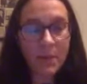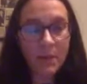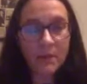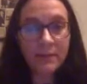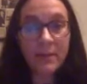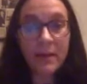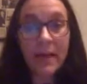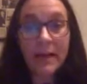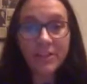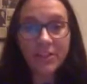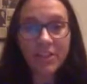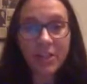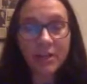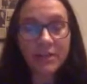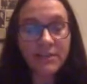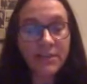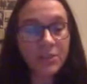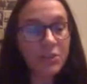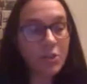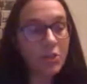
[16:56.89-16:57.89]
the
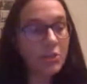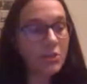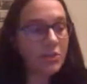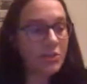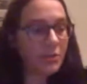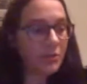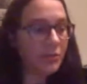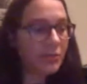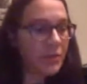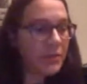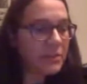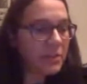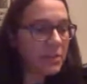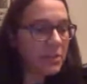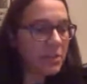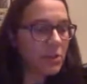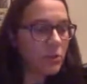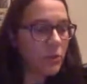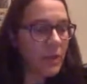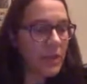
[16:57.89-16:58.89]
hashtags that you use to filter
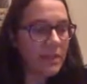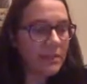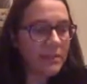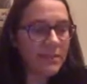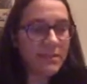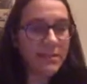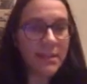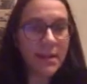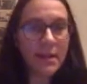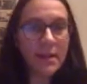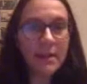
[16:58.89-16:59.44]
the tweets.